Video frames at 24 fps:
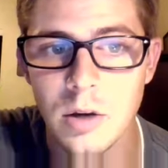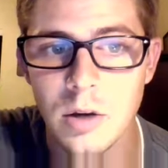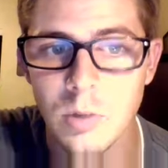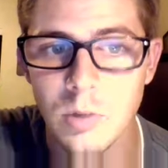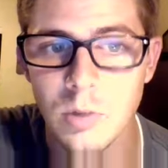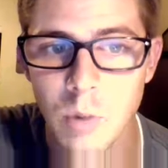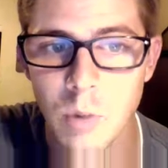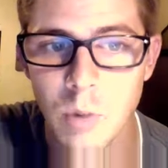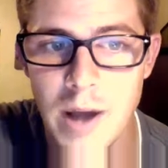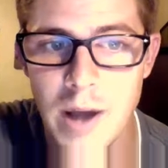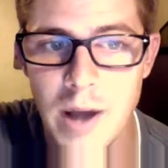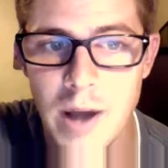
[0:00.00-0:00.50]

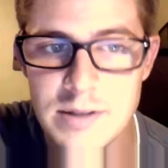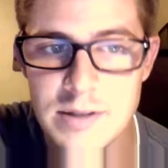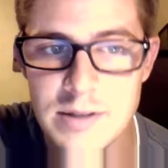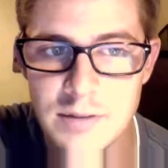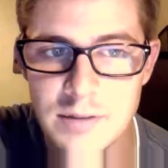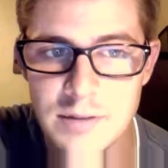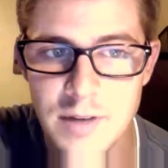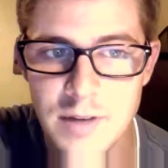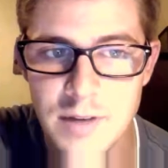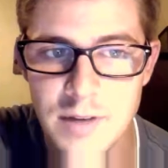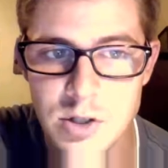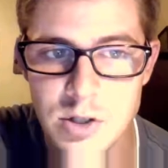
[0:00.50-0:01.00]
Why is an
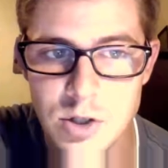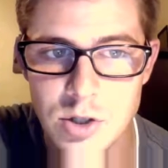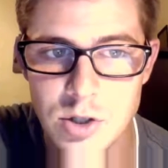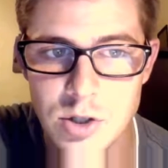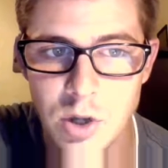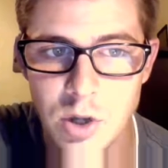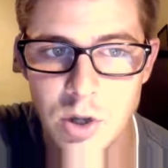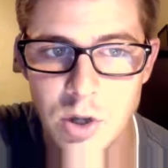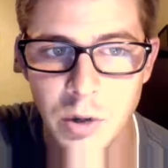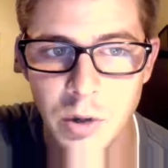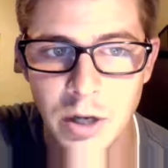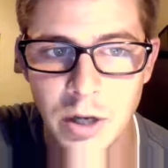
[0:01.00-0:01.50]
investor
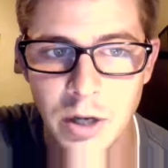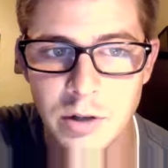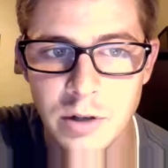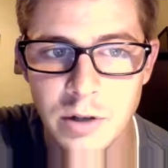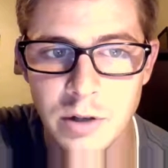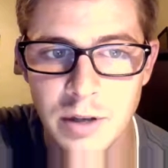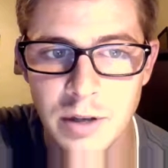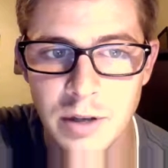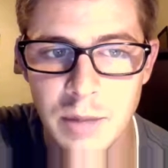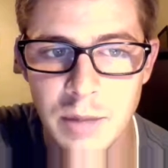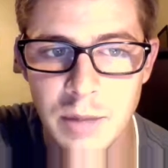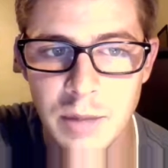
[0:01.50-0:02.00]
so eager
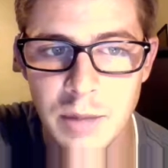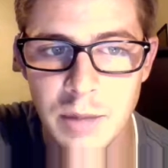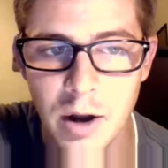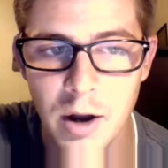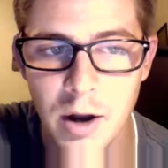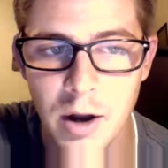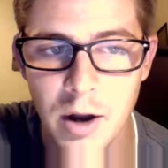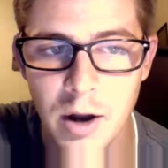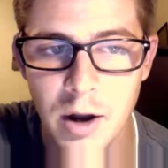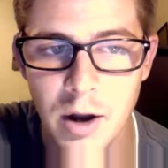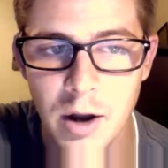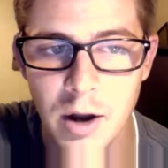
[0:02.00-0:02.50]
to get back
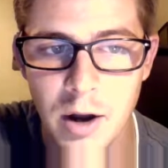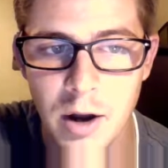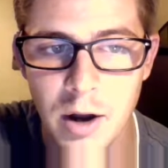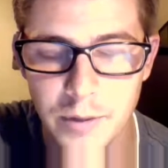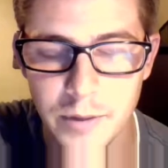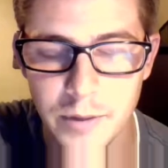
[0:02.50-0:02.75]
on board?